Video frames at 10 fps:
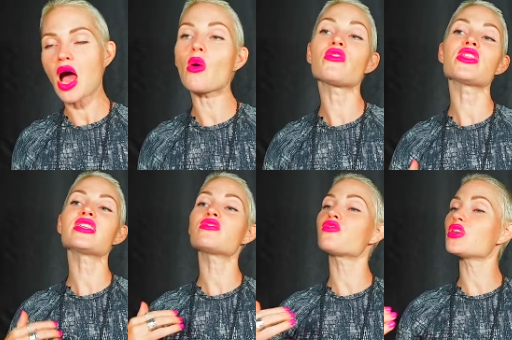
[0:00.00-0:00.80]
However,
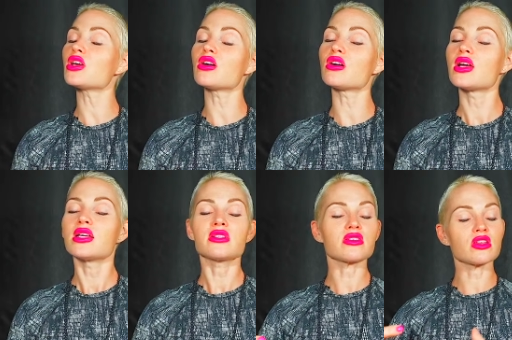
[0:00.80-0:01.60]
this fear
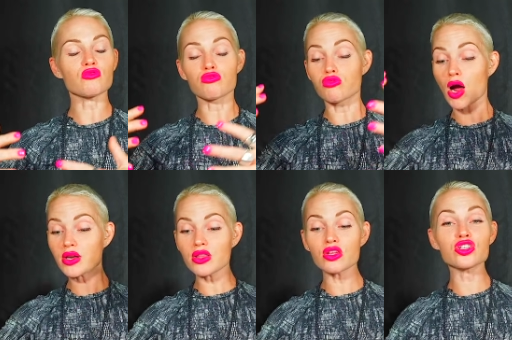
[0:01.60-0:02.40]
doesn't
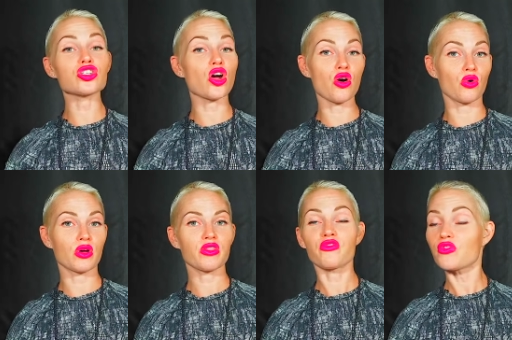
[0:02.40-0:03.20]
run the
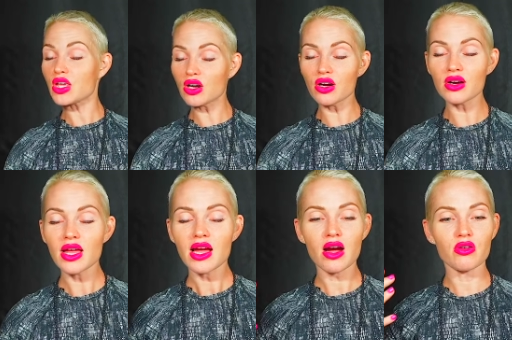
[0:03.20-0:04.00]
show. Fear
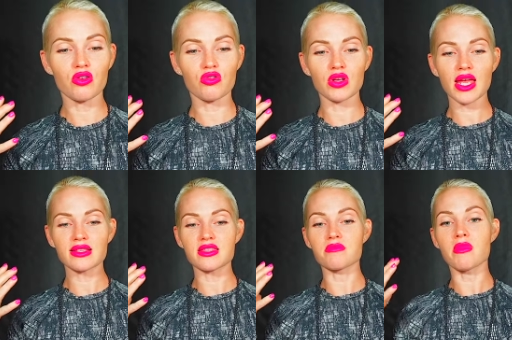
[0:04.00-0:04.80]
uh,
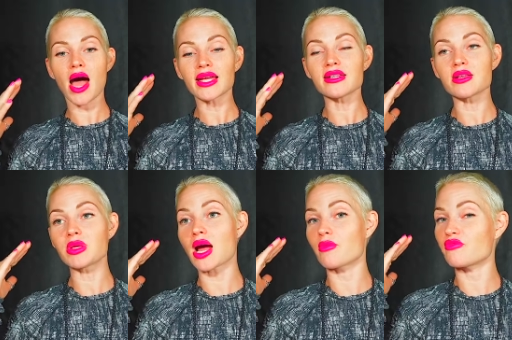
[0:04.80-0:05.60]
creates the mind to
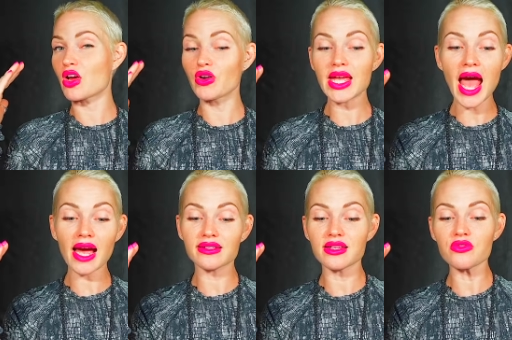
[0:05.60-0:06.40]
become very
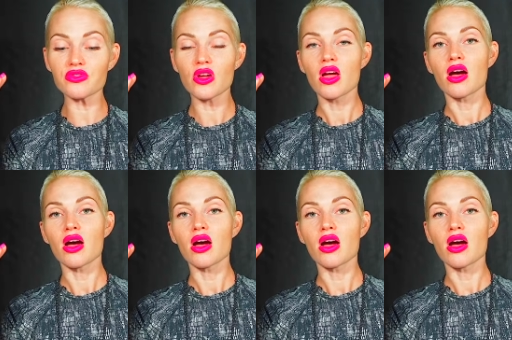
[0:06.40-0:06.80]
active,